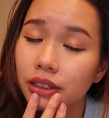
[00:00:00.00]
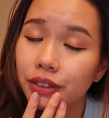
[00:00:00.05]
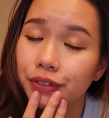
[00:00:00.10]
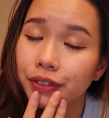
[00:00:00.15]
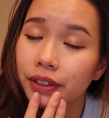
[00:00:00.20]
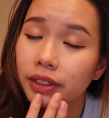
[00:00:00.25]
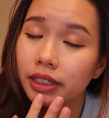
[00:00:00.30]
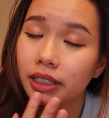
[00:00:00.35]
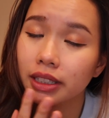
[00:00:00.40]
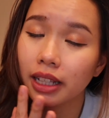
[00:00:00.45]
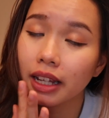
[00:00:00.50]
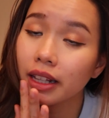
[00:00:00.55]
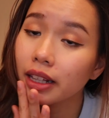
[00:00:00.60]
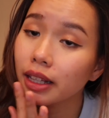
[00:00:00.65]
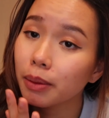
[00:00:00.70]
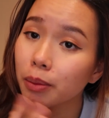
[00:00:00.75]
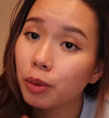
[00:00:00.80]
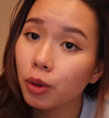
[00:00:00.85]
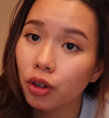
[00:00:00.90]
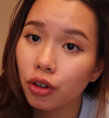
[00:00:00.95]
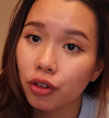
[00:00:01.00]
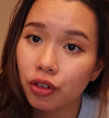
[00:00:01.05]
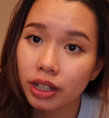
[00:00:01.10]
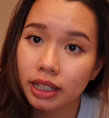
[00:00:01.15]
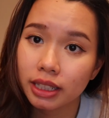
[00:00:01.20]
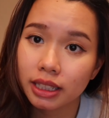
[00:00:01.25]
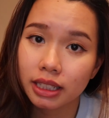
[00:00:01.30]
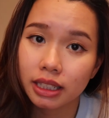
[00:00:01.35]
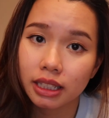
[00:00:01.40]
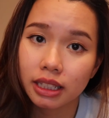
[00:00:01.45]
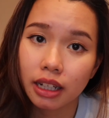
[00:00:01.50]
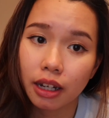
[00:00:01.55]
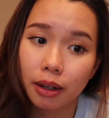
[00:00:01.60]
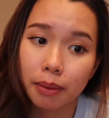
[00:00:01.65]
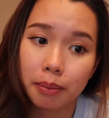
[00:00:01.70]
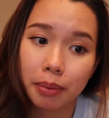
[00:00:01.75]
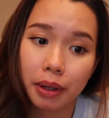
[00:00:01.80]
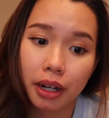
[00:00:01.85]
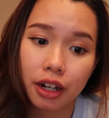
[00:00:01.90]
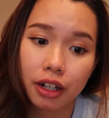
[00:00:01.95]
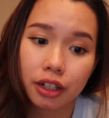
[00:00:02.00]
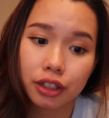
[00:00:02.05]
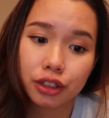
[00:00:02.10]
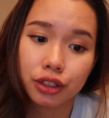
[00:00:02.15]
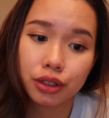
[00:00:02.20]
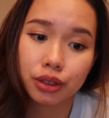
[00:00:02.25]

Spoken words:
It feels slightly more greasy compared